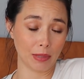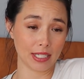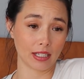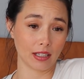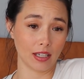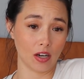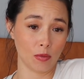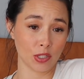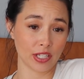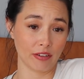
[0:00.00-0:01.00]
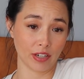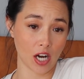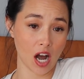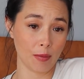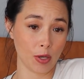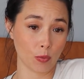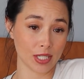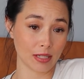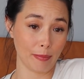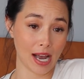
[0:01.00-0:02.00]
basically almost every comment
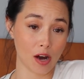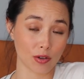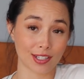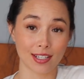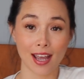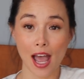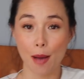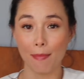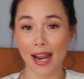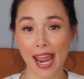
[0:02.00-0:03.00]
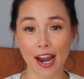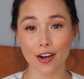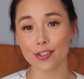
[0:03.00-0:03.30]
was about my hair.